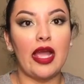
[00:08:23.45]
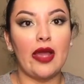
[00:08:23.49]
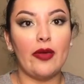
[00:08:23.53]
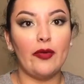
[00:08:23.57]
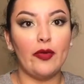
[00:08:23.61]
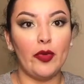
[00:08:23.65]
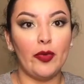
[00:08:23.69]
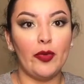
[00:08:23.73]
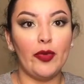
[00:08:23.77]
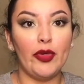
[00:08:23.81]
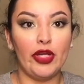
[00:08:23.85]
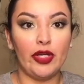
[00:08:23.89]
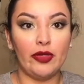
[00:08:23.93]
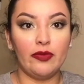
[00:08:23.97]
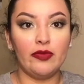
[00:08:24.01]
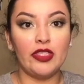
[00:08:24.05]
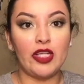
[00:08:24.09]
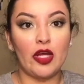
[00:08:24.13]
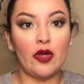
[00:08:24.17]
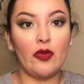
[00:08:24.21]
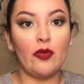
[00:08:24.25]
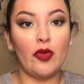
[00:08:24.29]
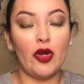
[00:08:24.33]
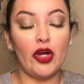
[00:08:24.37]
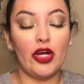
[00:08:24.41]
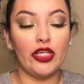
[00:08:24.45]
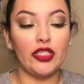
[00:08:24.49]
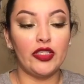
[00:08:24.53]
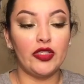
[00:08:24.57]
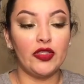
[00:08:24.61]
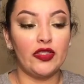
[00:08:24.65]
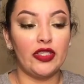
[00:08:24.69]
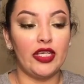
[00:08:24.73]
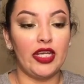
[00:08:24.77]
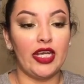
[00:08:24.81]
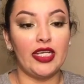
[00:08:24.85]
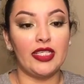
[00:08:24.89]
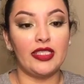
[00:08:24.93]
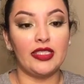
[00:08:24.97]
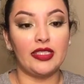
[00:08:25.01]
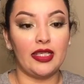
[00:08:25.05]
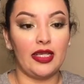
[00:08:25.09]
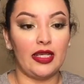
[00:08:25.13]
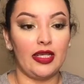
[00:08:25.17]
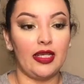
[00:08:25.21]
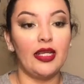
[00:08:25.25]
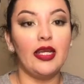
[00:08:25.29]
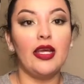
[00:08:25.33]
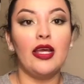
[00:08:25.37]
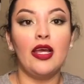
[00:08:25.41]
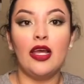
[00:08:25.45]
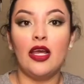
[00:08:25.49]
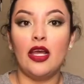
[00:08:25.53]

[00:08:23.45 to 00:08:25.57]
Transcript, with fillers: I will put them down bar so that you guys can